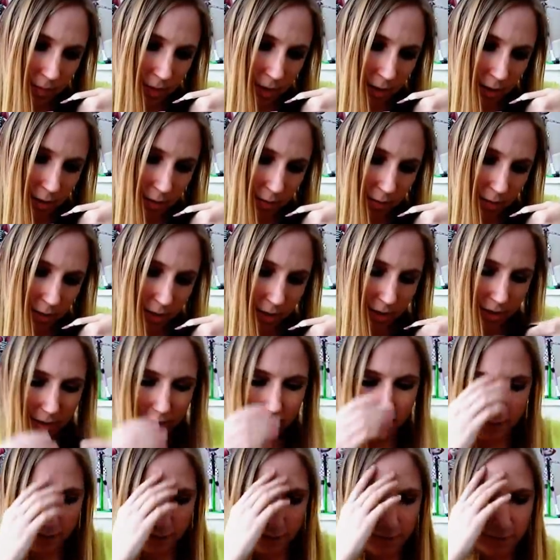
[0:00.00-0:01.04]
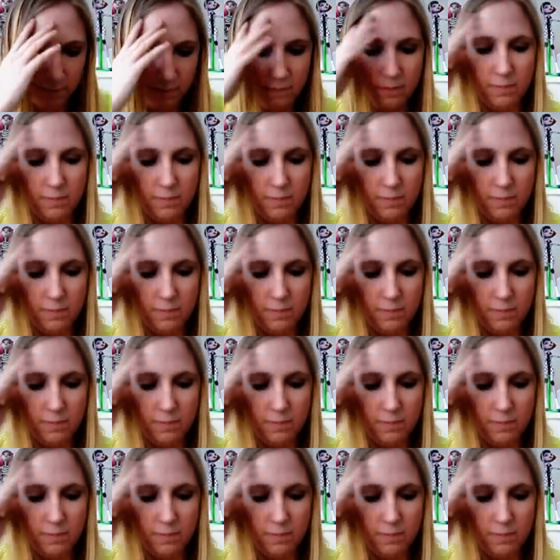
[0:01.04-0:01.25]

No, it's not.